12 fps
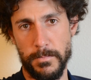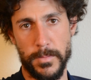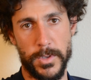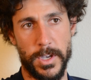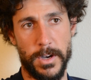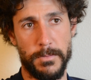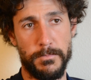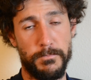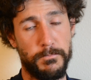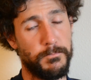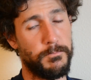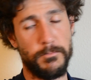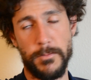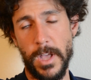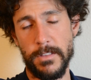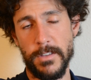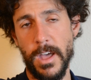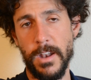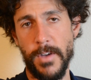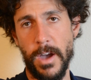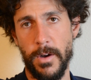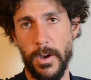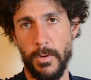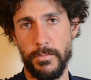So that's kind of how
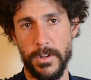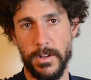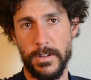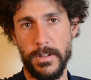I hope to